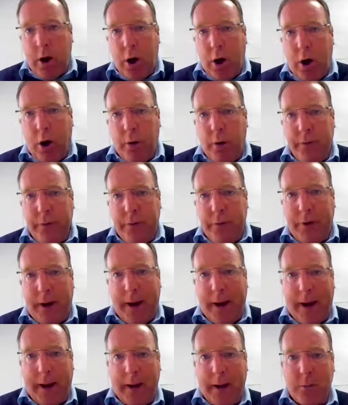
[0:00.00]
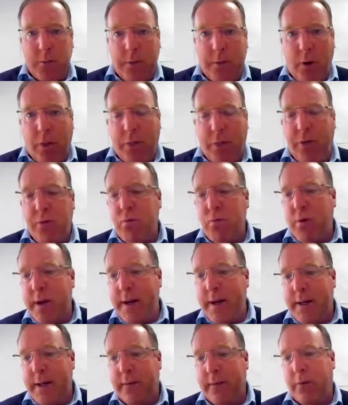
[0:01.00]
a contact. We've got
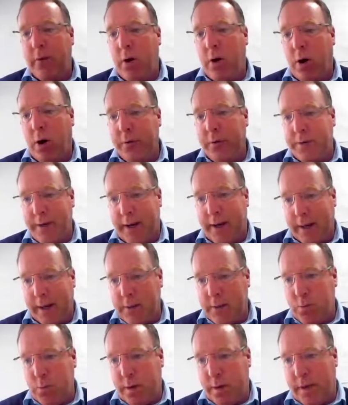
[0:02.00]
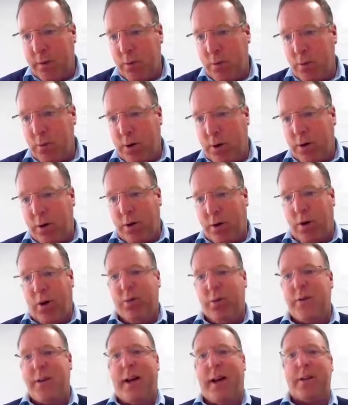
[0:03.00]
three different contacts, what they call
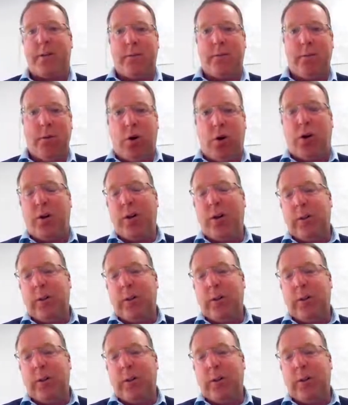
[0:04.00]
contacts.